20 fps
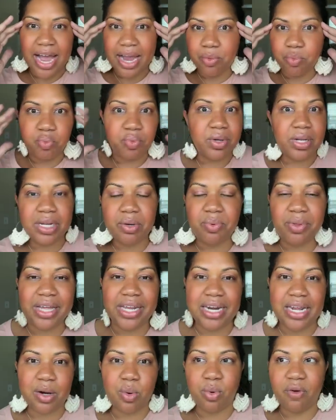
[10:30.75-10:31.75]
I really,
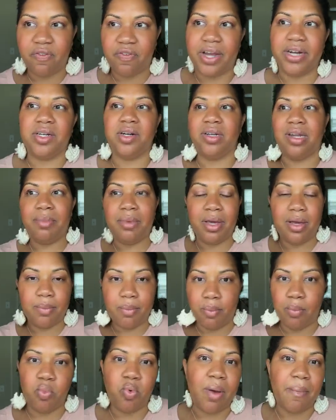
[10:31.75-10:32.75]
really need a reflector. Let
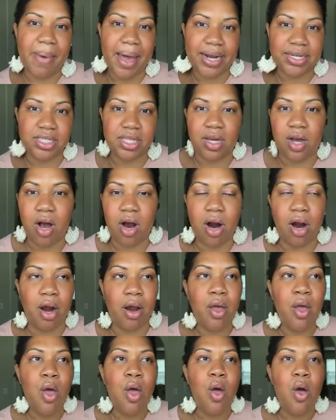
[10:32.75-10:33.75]
me run back to the
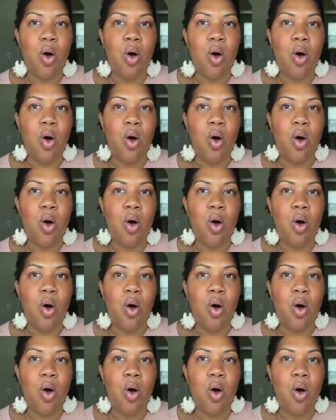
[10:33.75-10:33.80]
car.